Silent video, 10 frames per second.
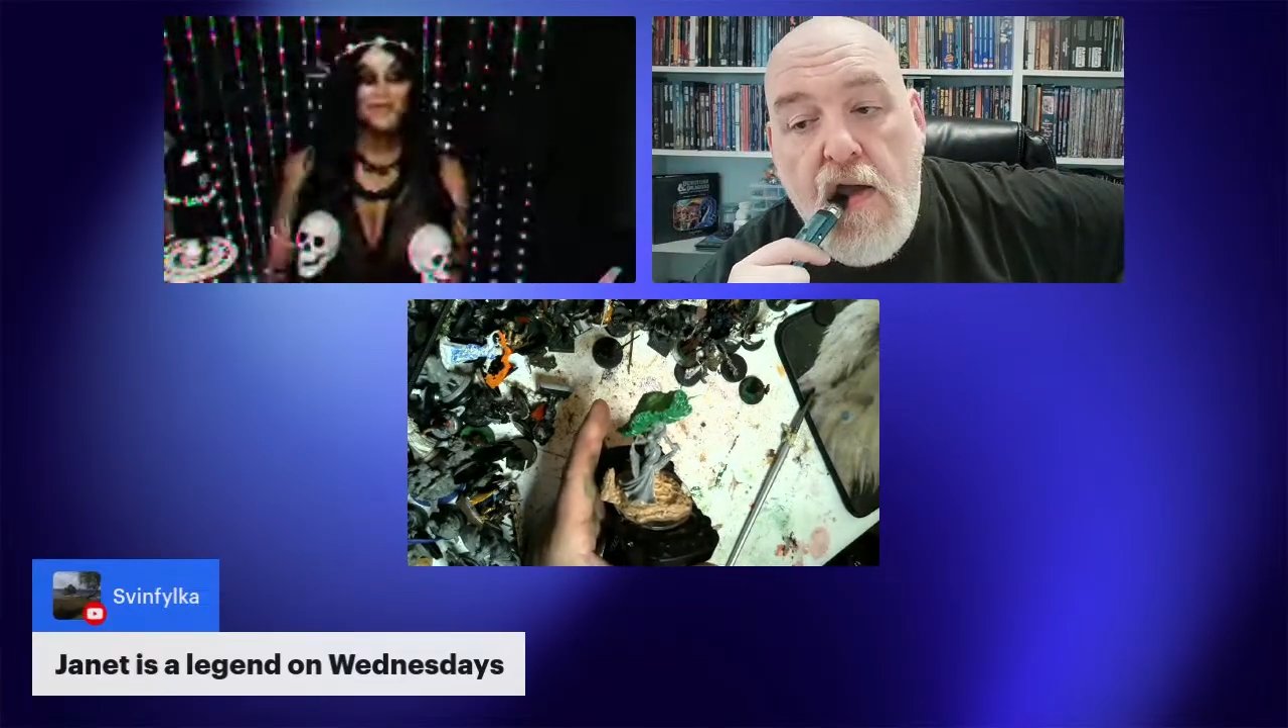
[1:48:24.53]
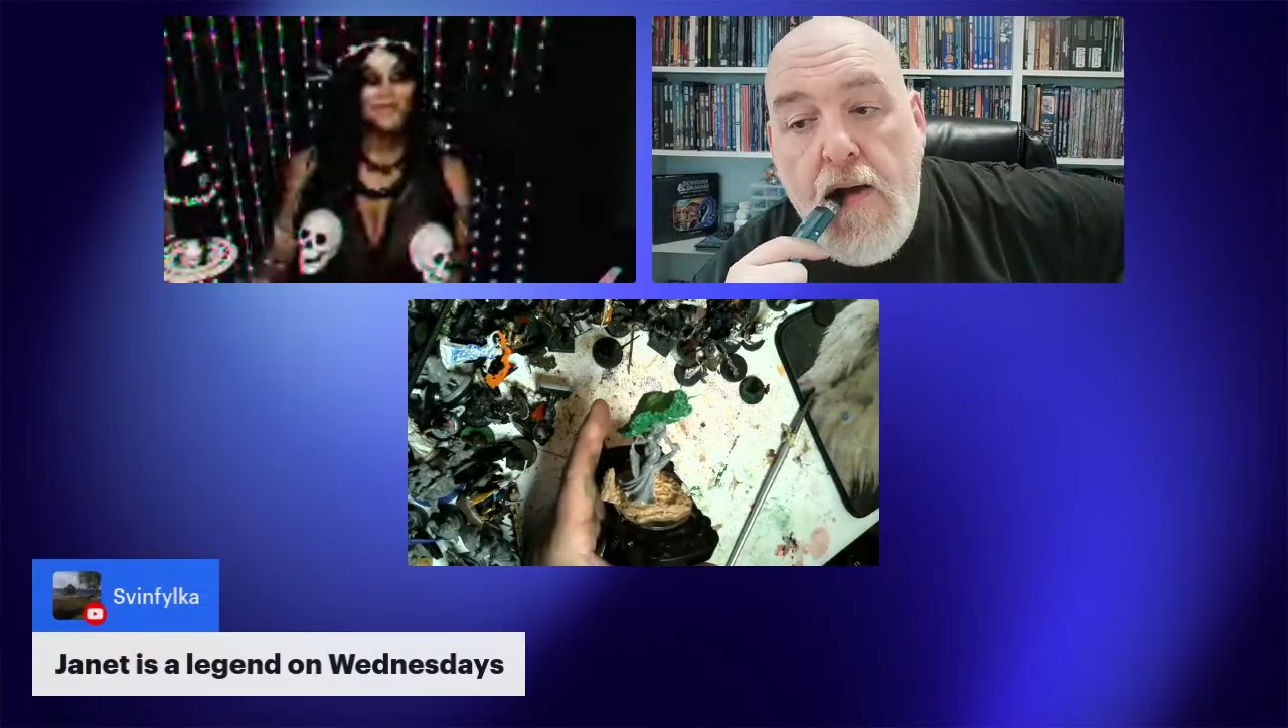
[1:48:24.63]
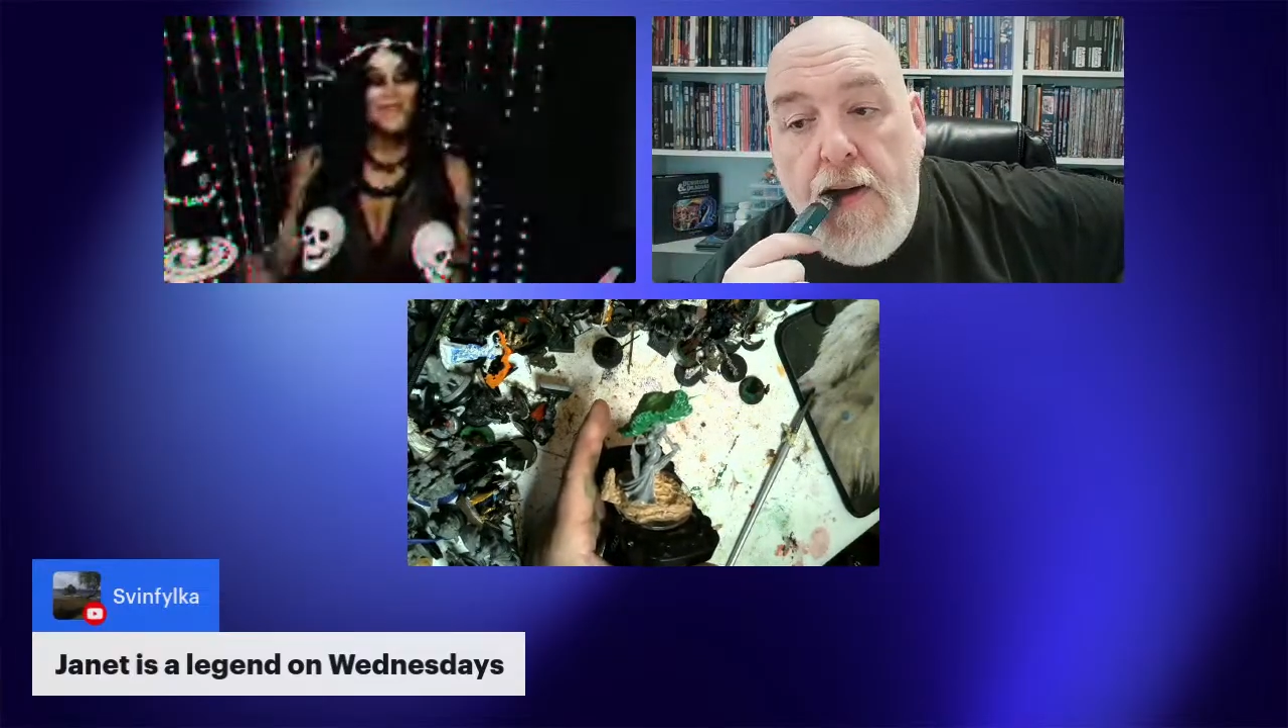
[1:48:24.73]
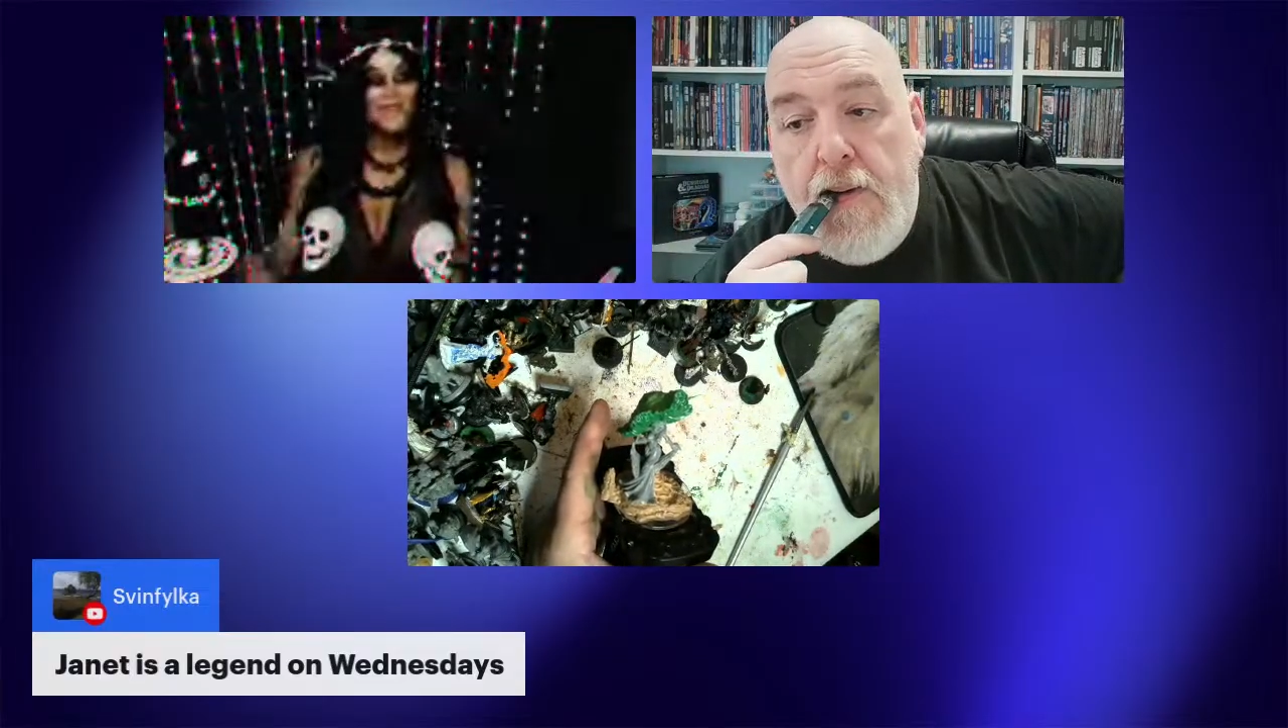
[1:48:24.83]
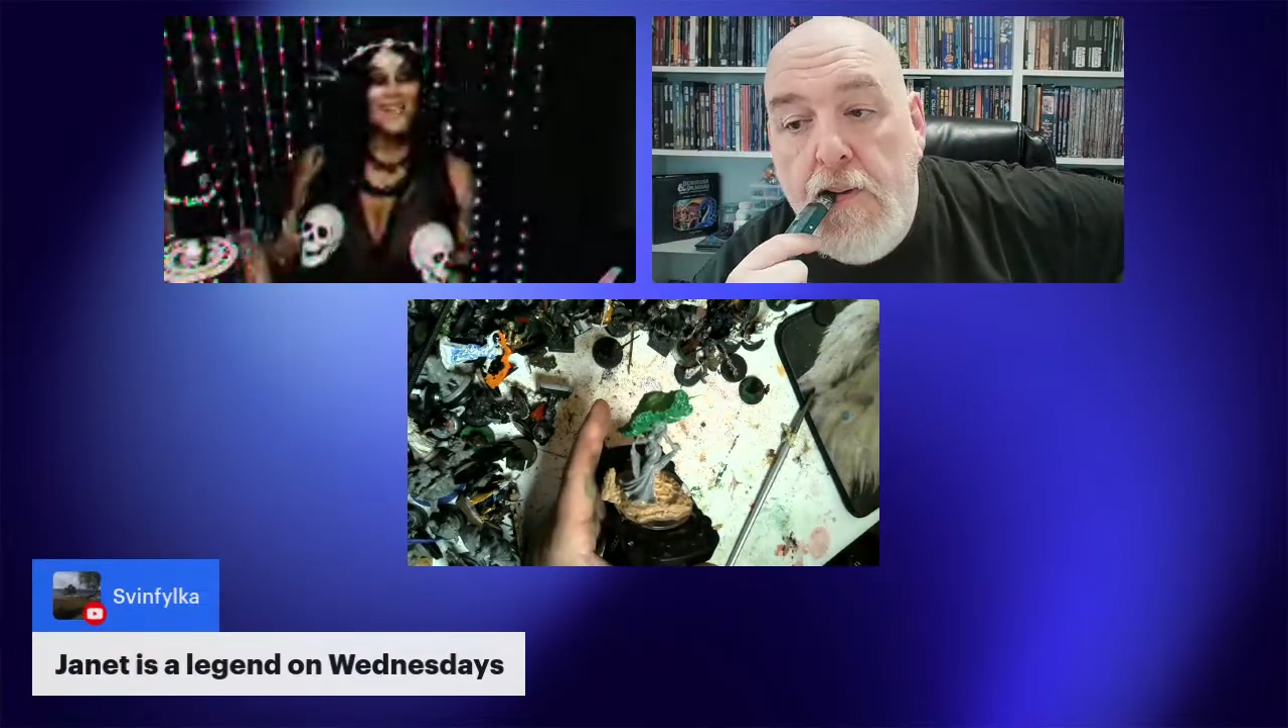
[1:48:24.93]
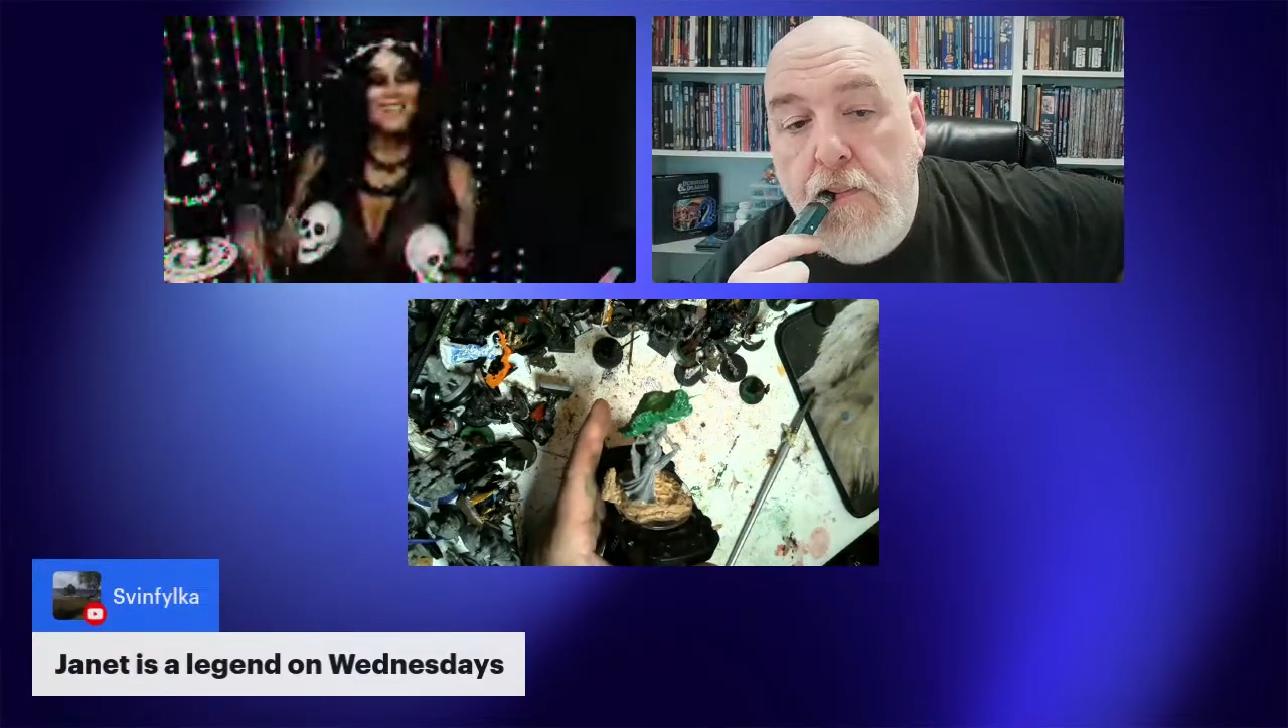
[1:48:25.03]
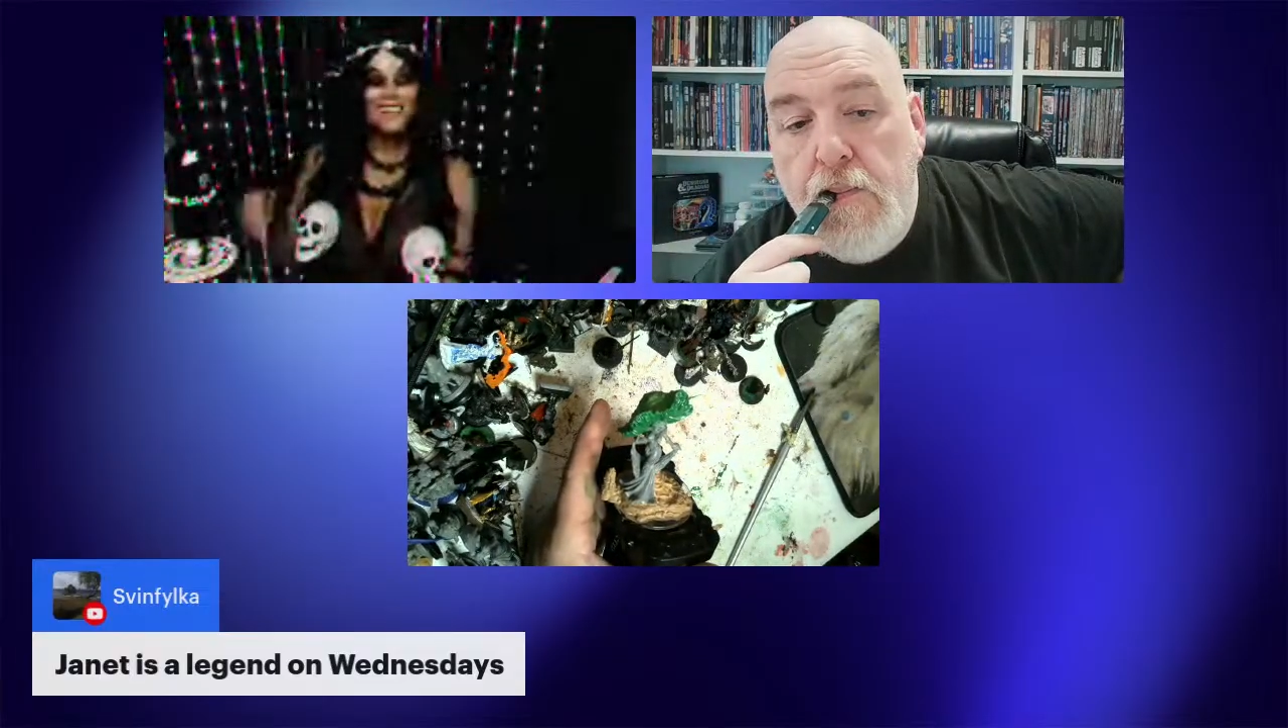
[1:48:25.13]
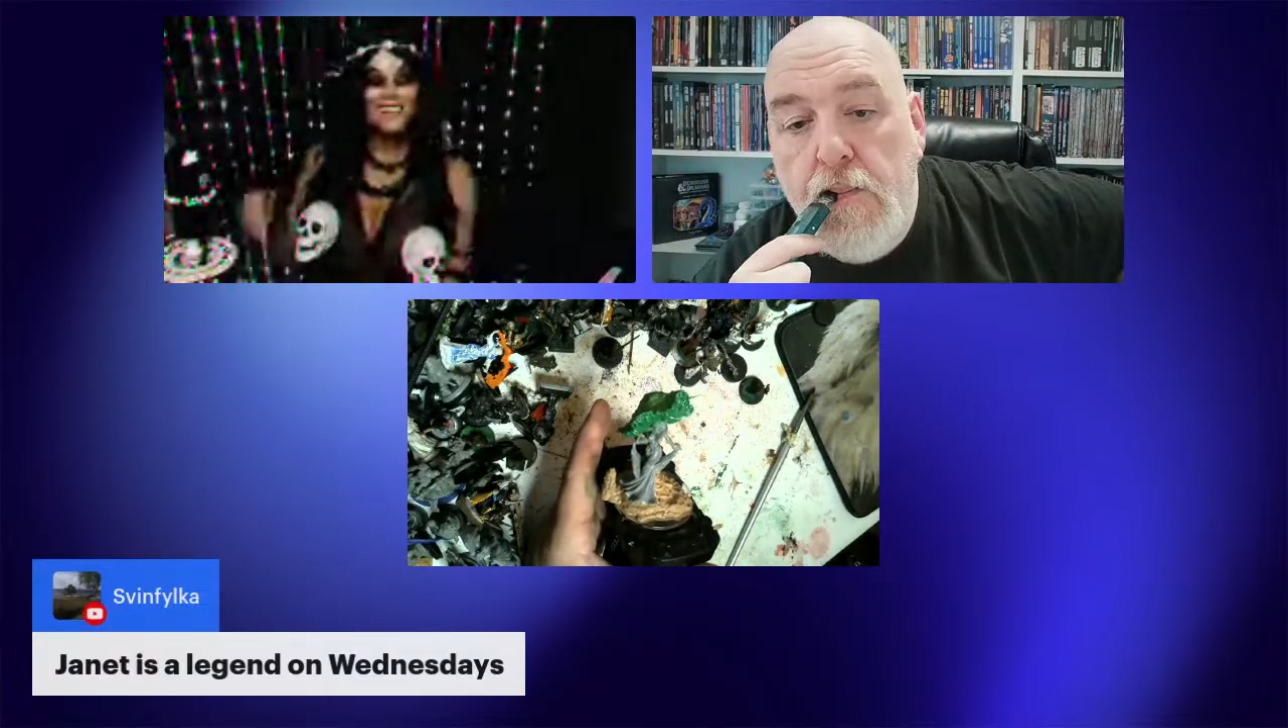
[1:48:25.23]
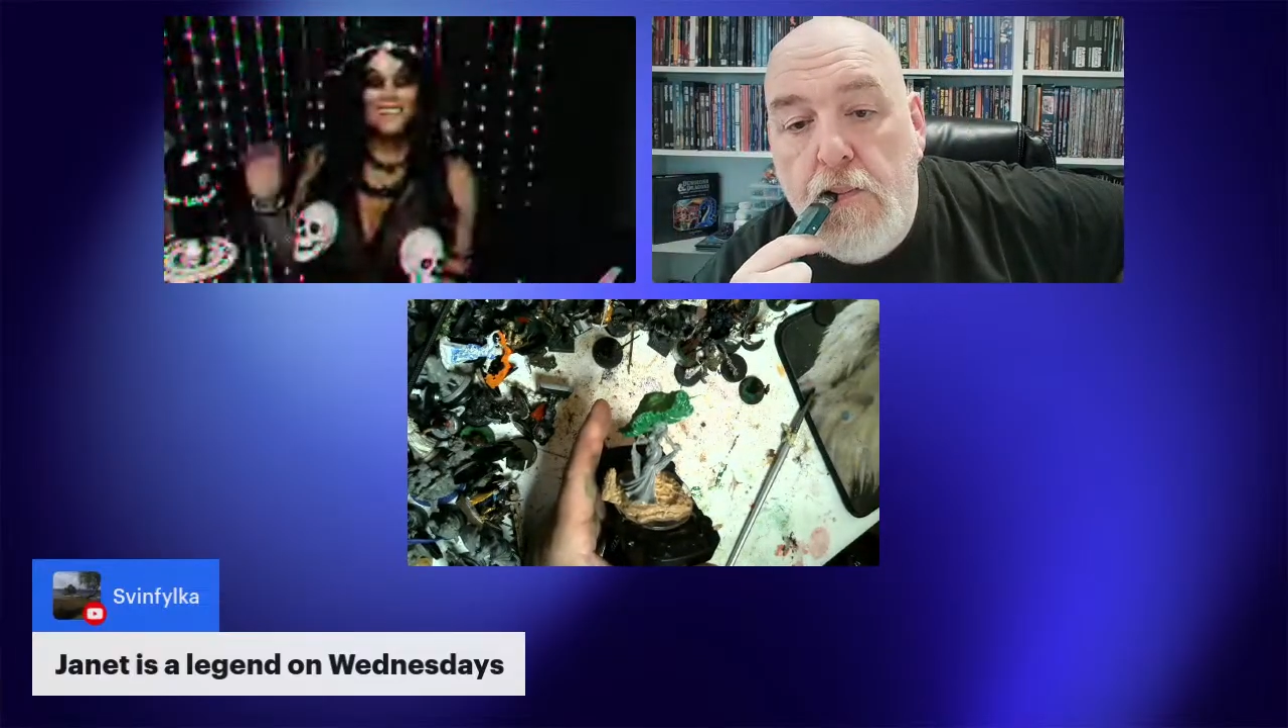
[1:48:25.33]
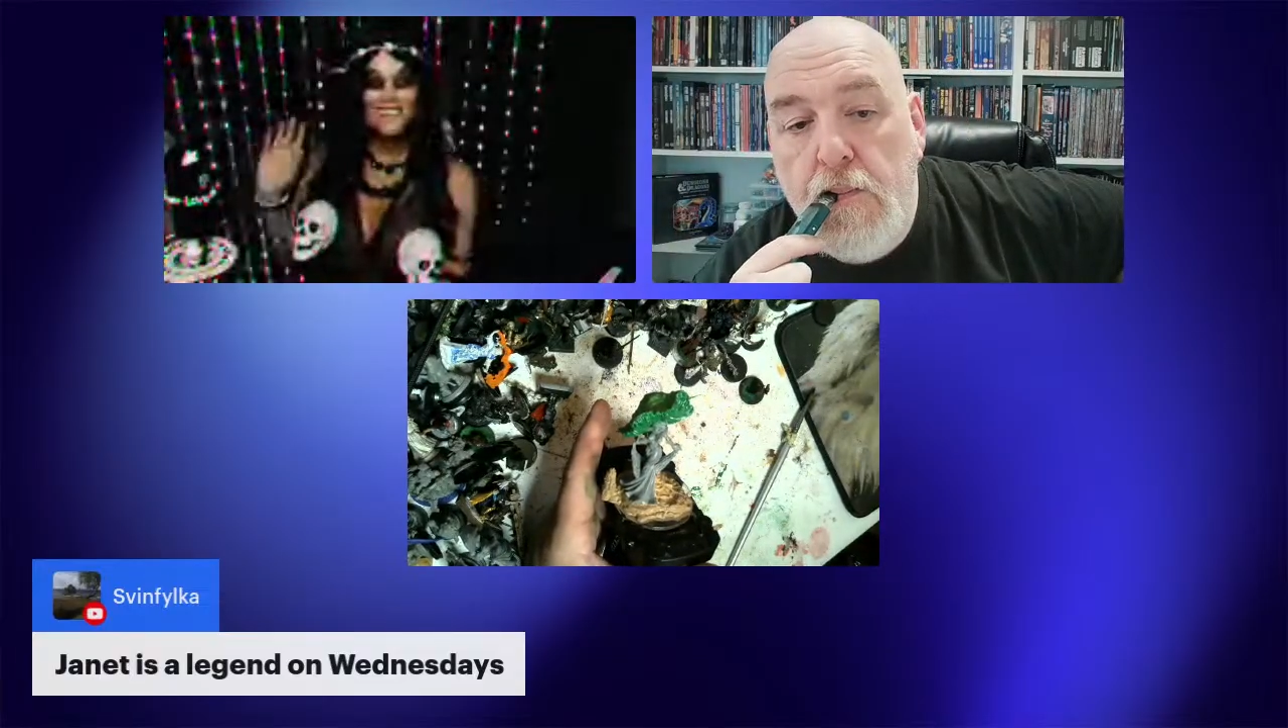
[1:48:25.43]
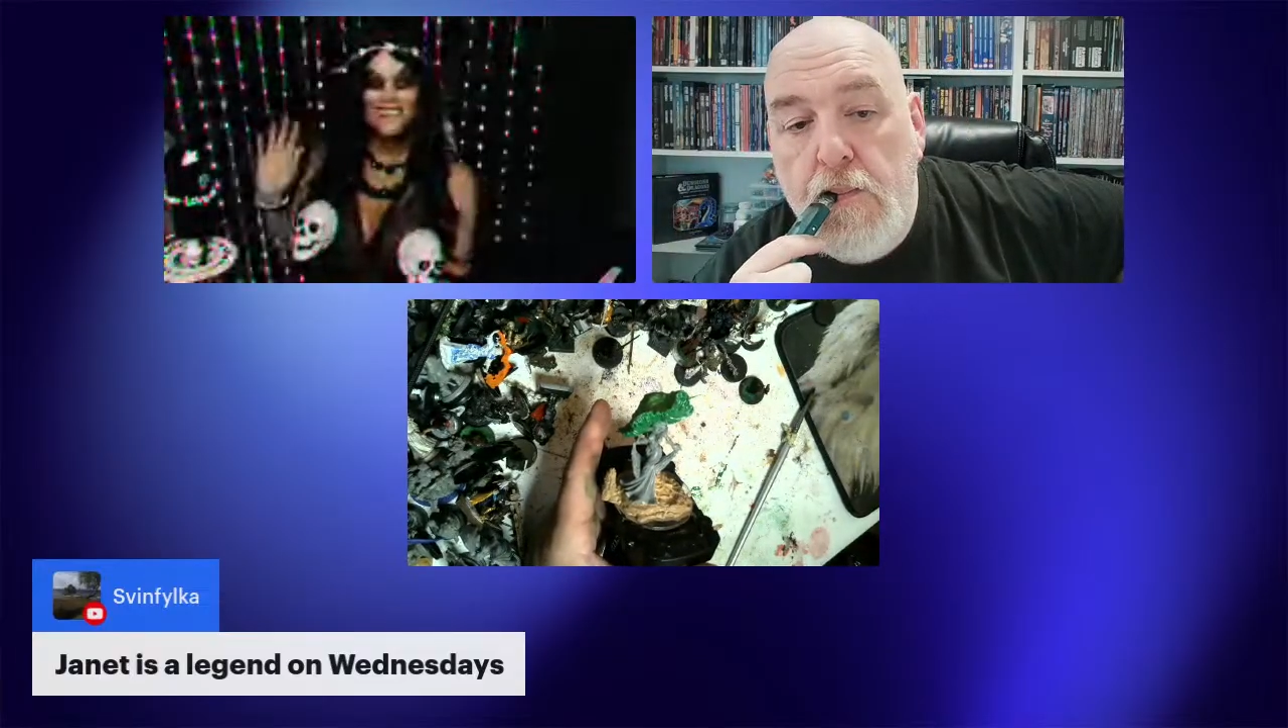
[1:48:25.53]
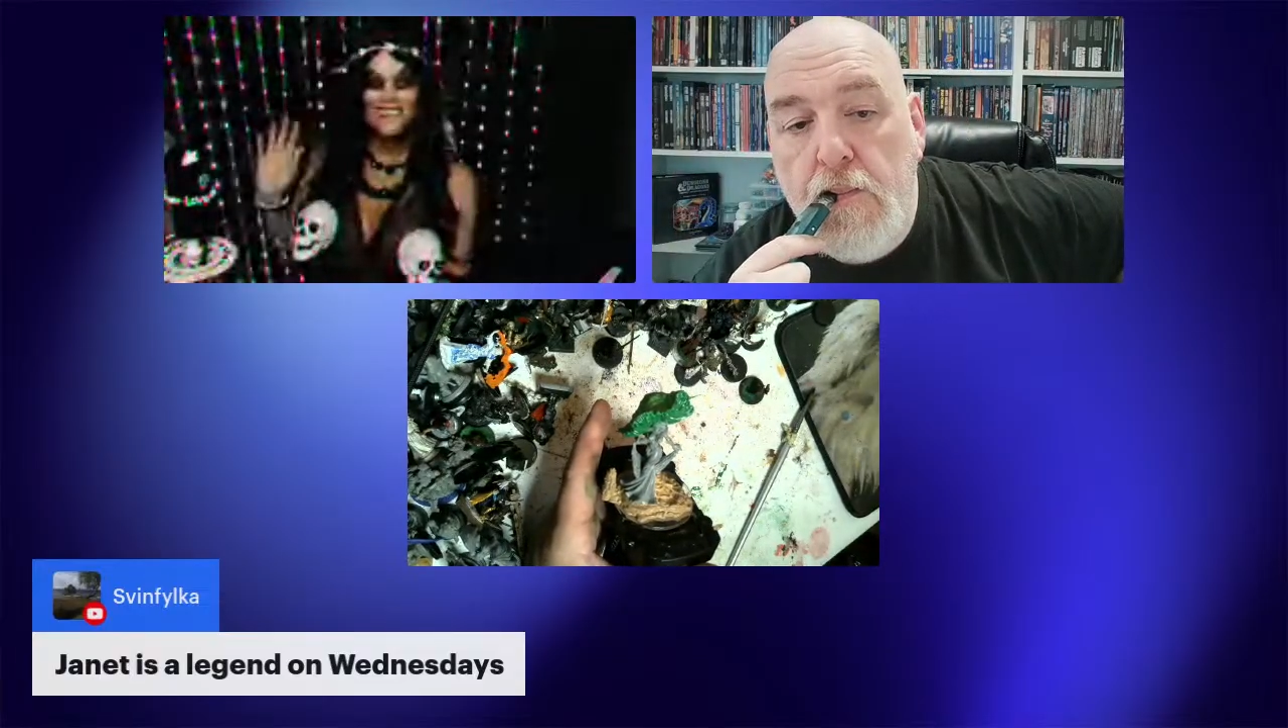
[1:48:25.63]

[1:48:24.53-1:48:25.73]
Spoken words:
you in a